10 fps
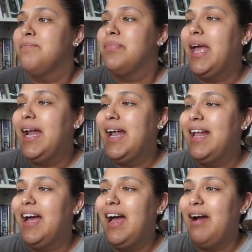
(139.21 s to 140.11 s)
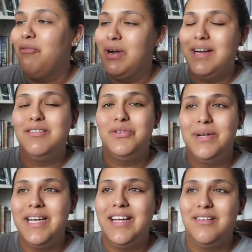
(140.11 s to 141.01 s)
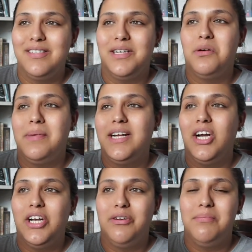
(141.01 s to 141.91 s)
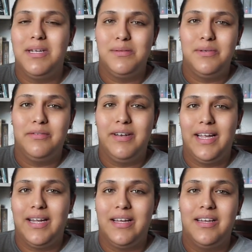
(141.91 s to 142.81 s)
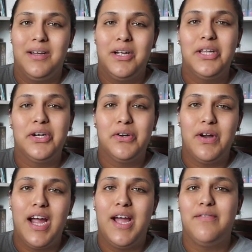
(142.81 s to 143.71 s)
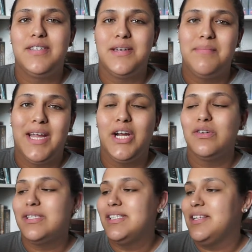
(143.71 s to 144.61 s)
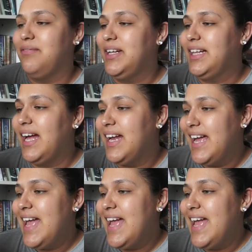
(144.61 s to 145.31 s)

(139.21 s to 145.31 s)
And when I was reading it, I was like, oh my god, it reminds me of like The Craft and Mean Girls and stuff like that.